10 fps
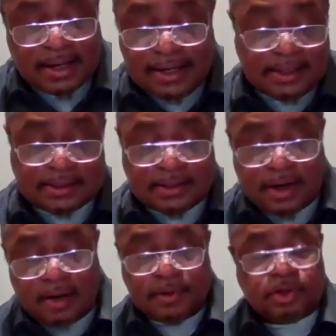east
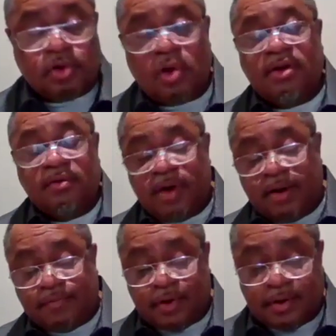of the Jordan
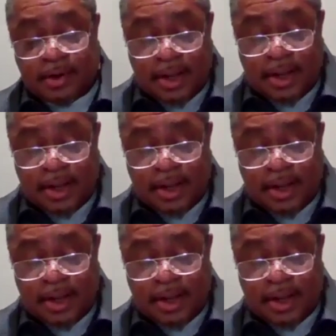River,